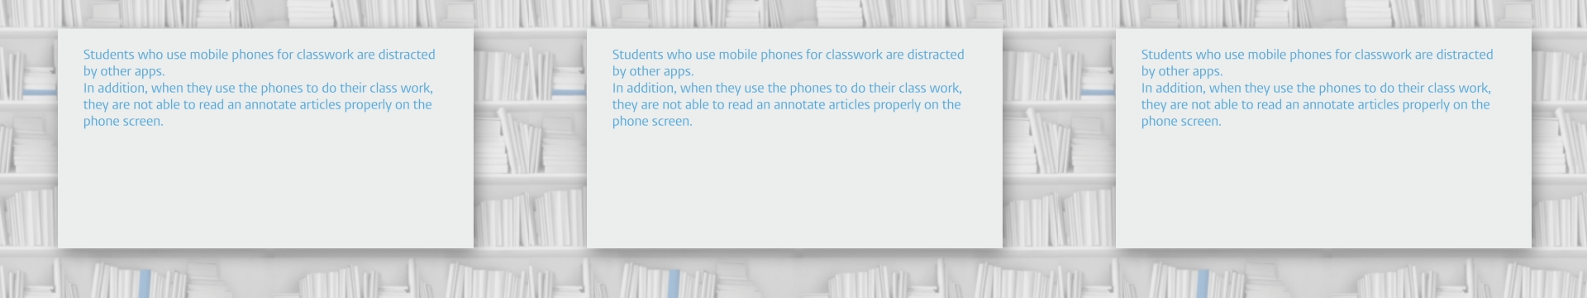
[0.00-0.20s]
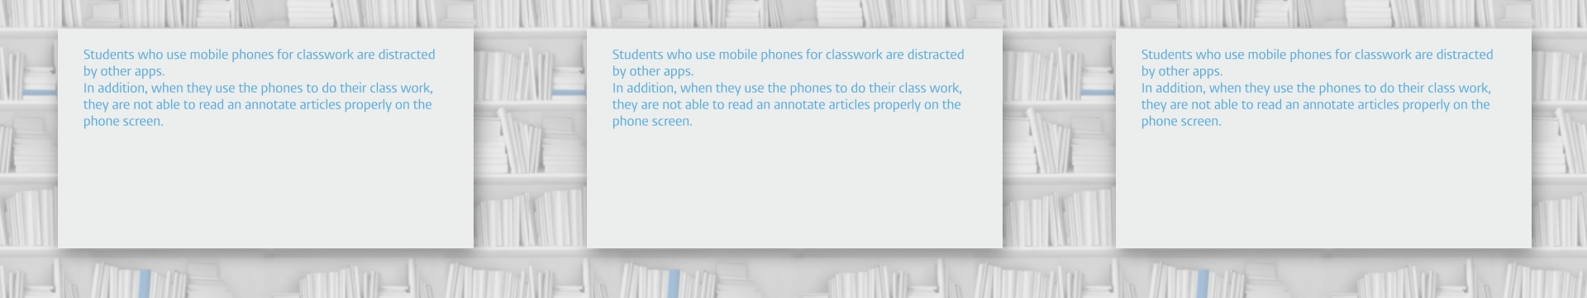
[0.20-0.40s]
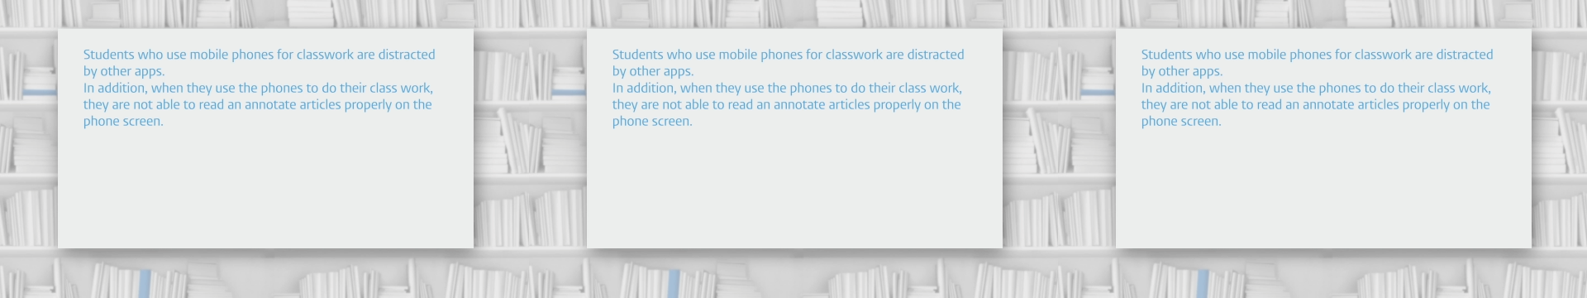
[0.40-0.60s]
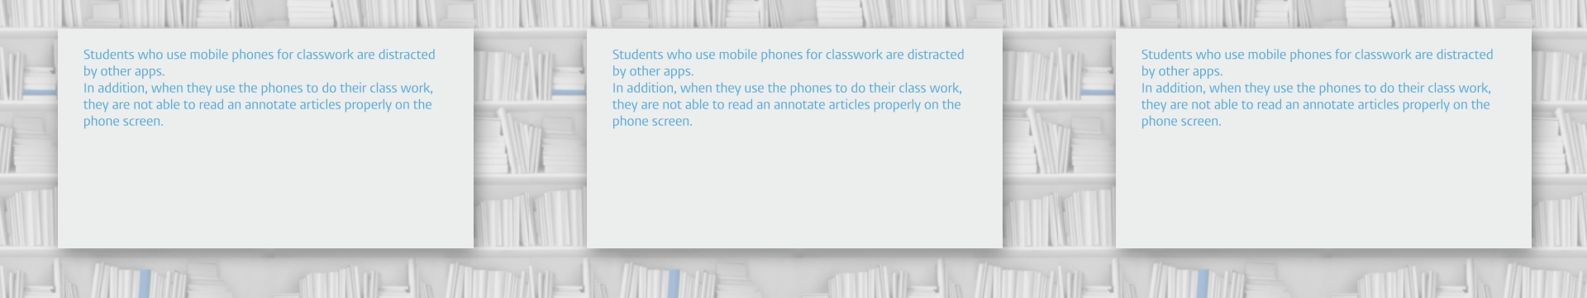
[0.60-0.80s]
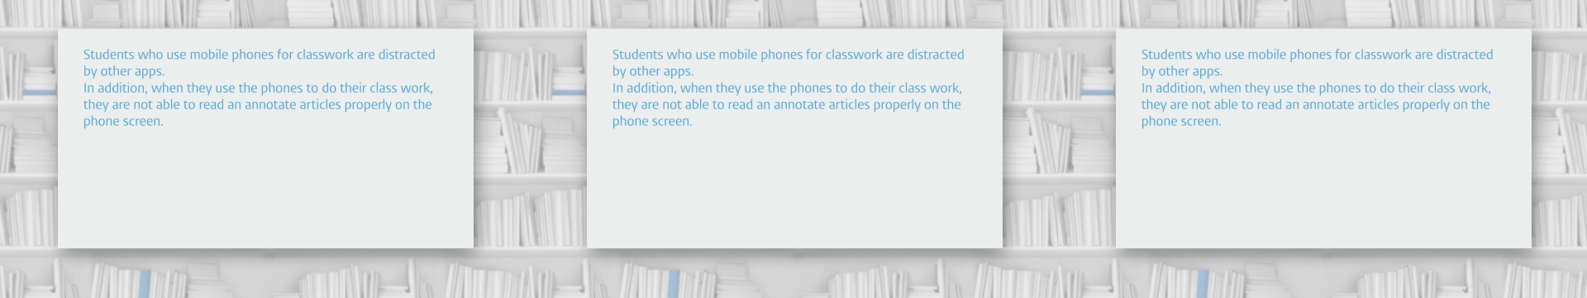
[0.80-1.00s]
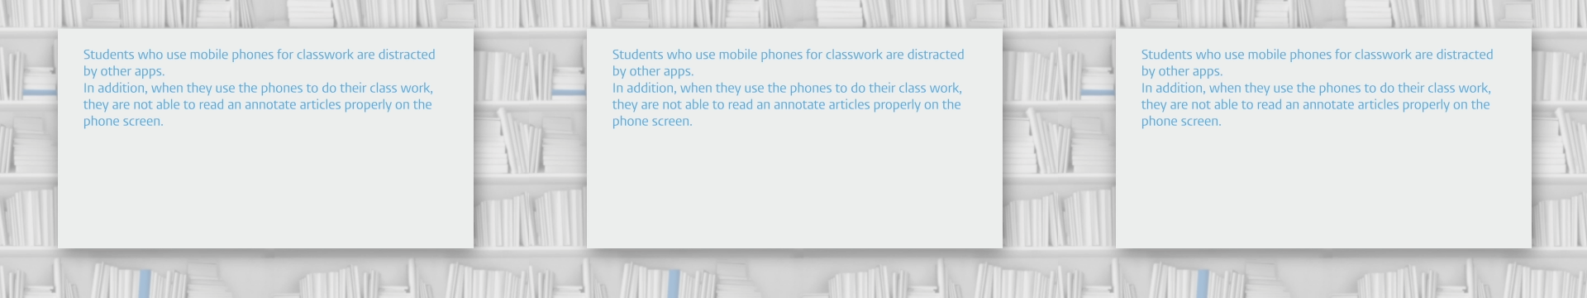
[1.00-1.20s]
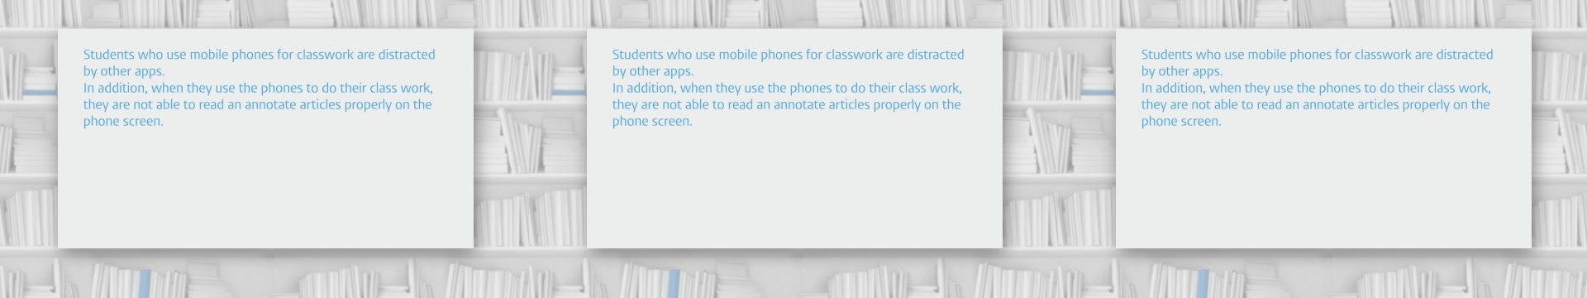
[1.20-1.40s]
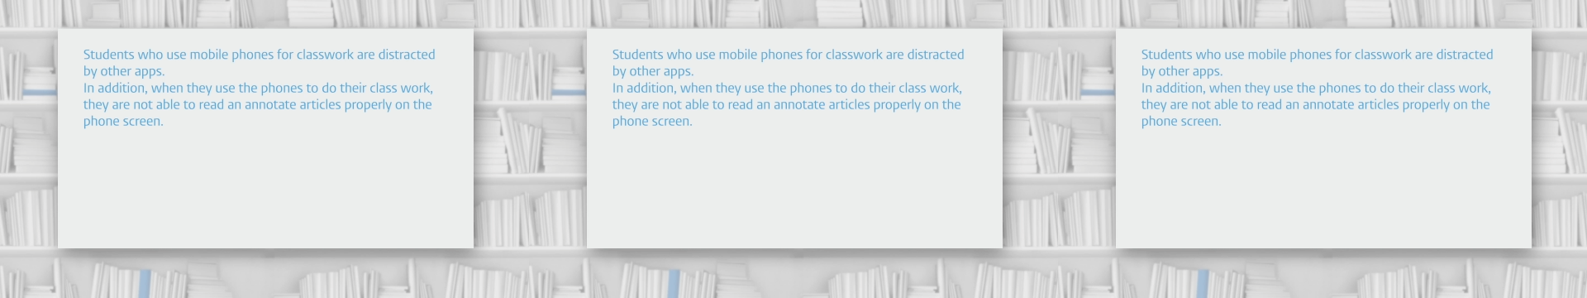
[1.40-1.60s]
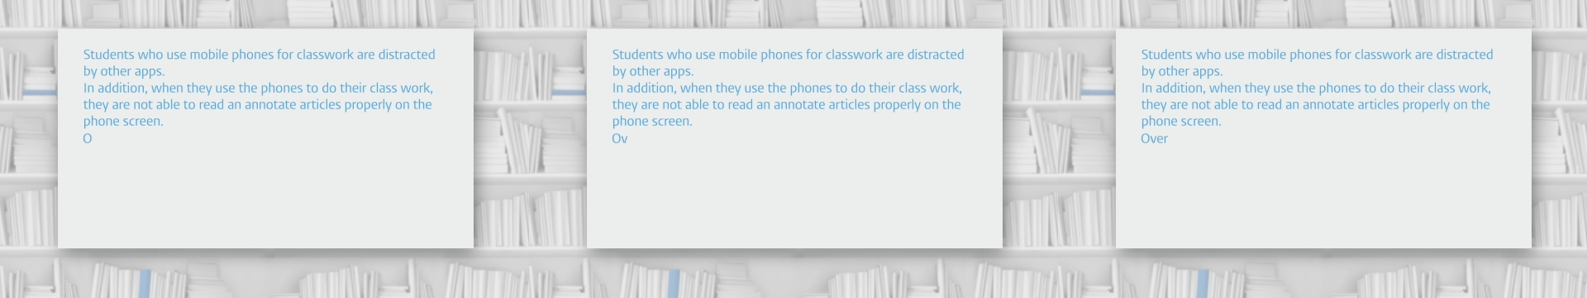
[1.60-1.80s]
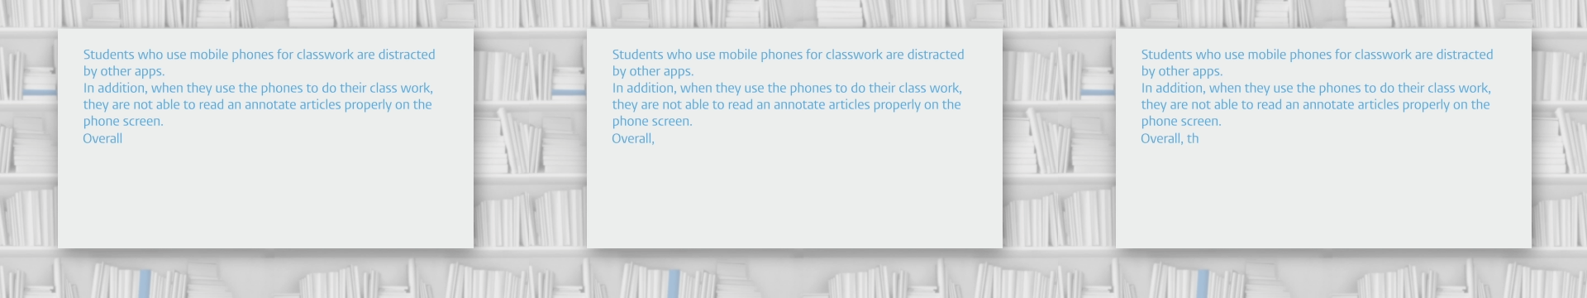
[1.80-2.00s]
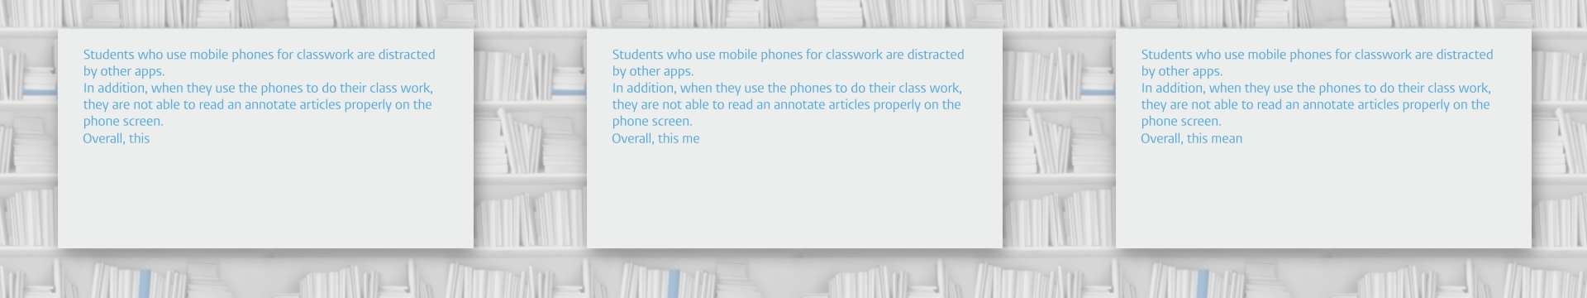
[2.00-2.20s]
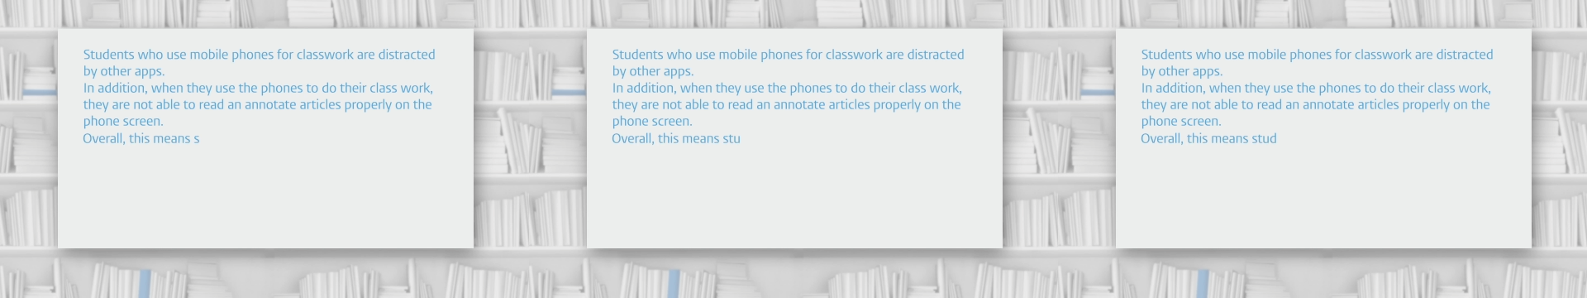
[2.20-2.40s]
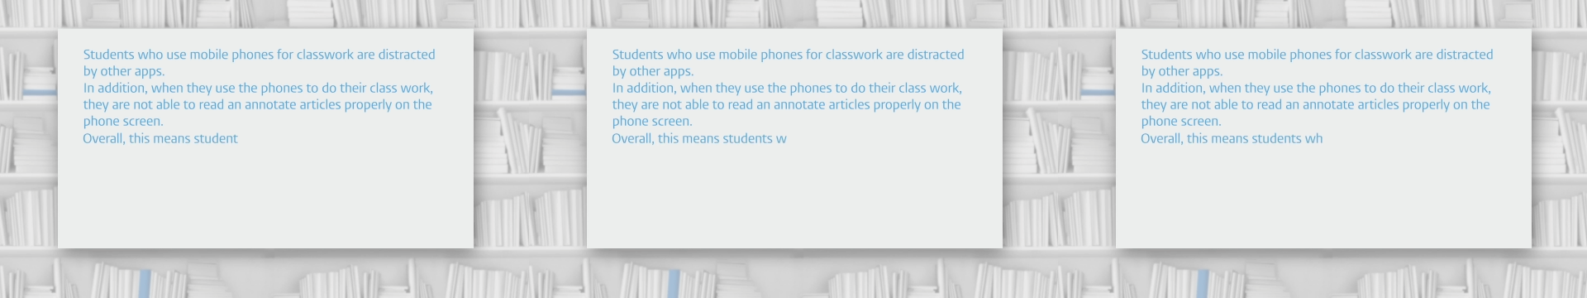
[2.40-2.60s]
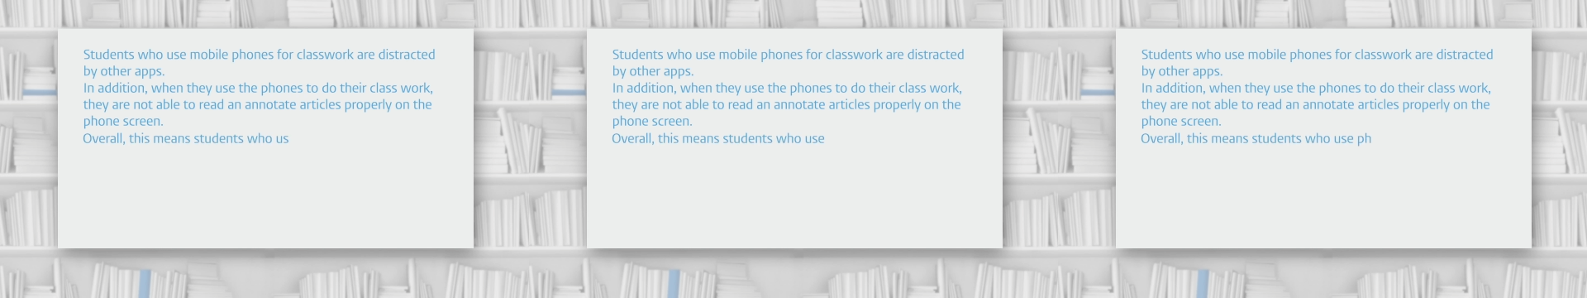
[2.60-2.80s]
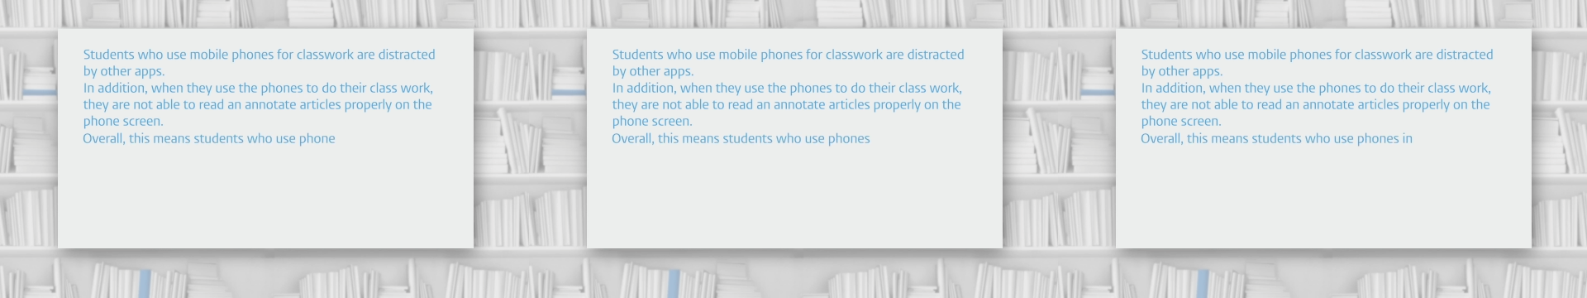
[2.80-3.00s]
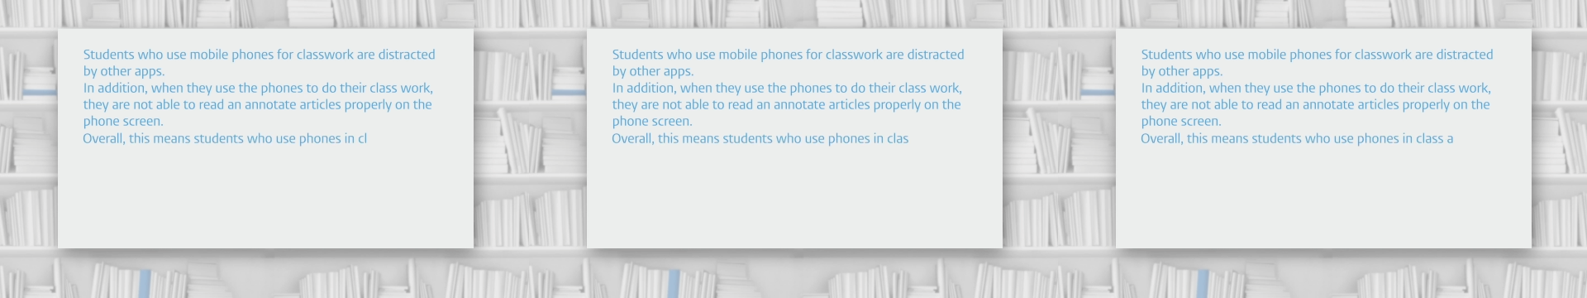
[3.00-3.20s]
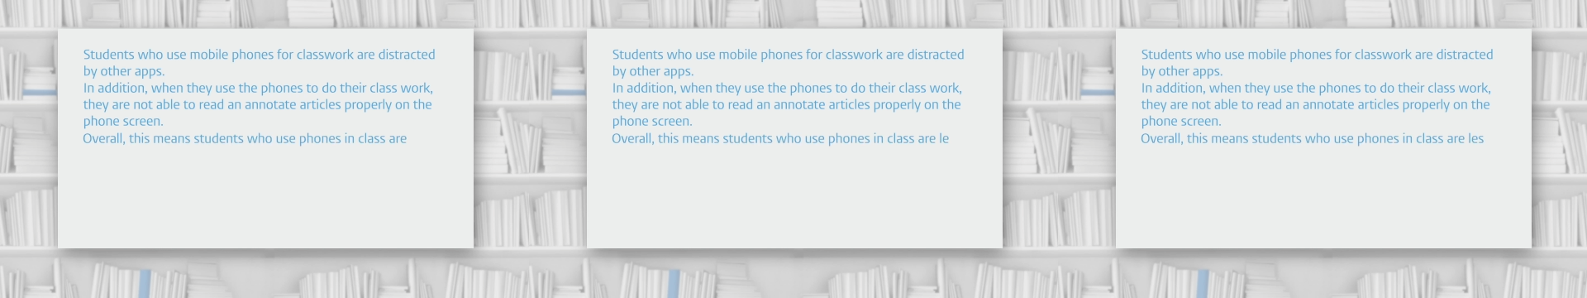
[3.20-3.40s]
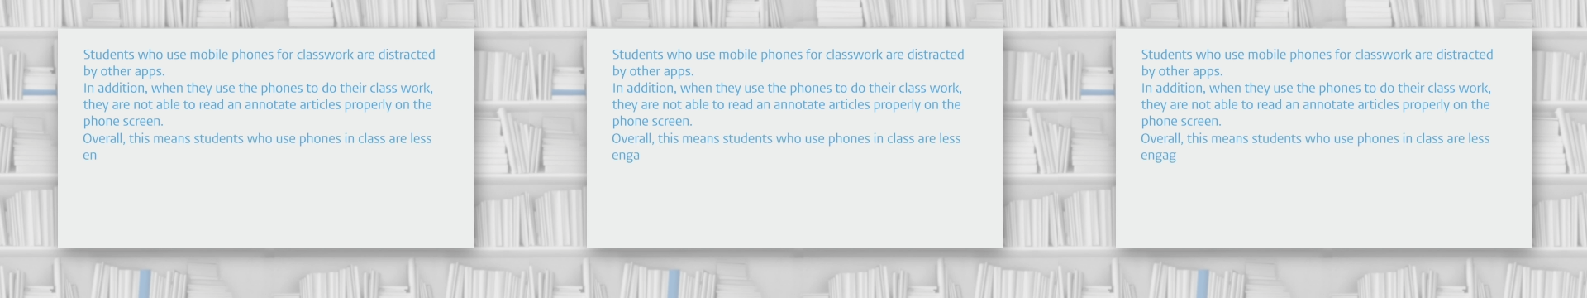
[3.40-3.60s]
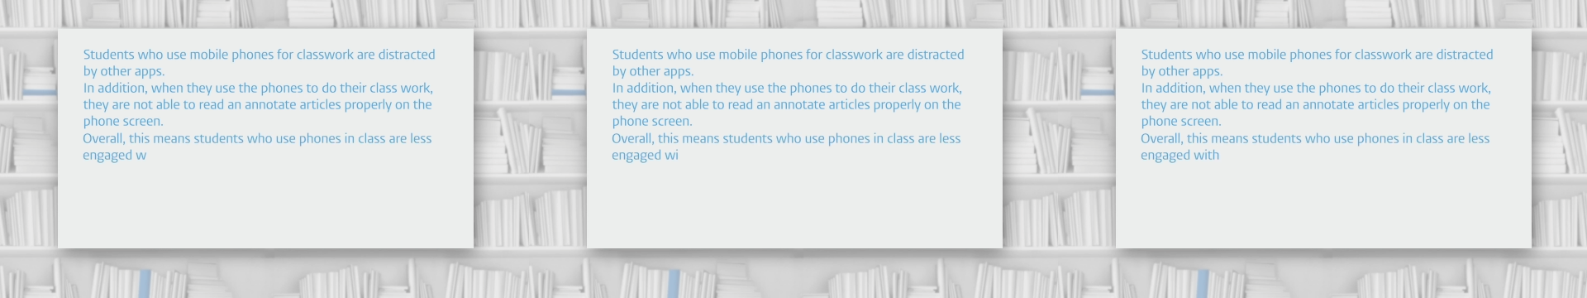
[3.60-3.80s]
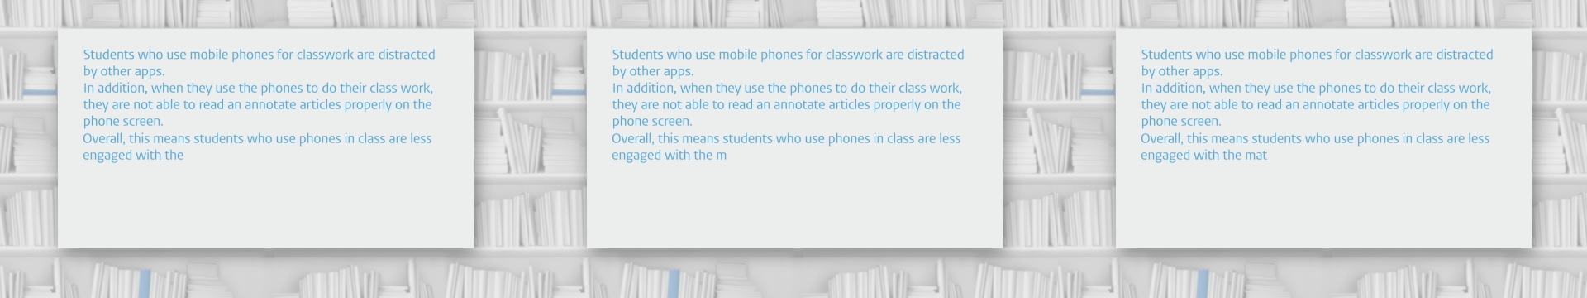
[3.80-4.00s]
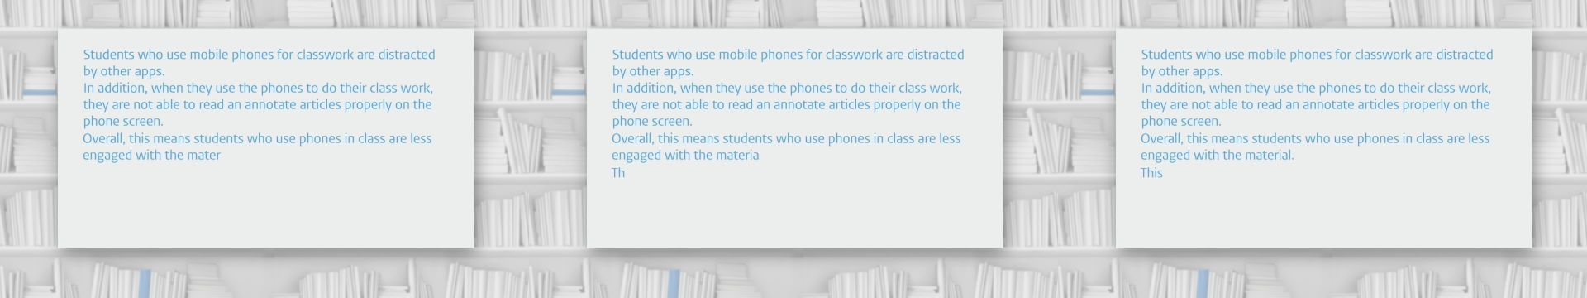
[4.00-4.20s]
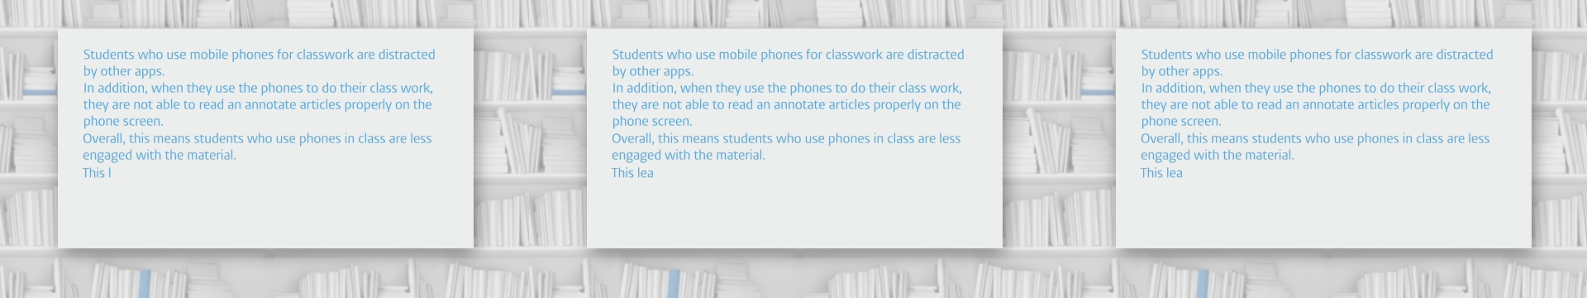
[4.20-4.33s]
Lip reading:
No face is visible, so there are no lips to read.